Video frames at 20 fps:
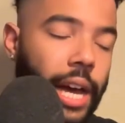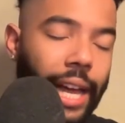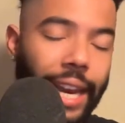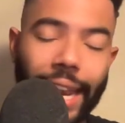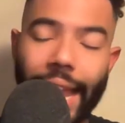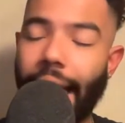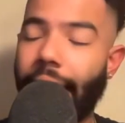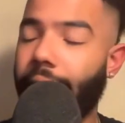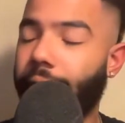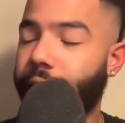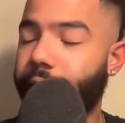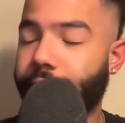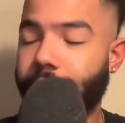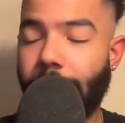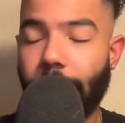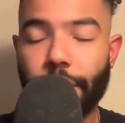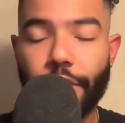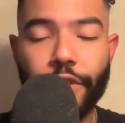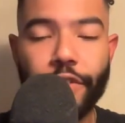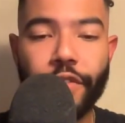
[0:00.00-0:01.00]
A lot of
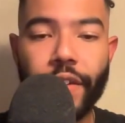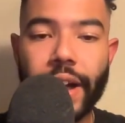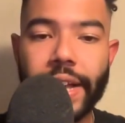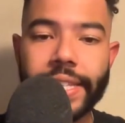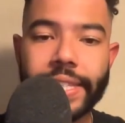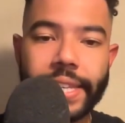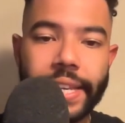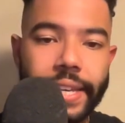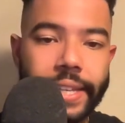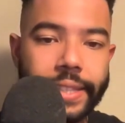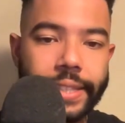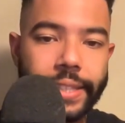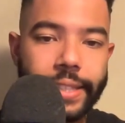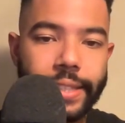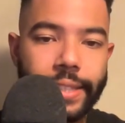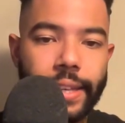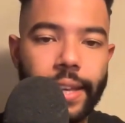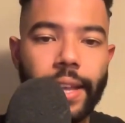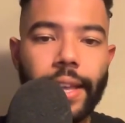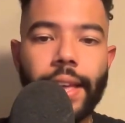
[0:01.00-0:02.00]
sacrifice
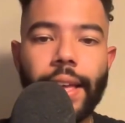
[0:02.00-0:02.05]
hits,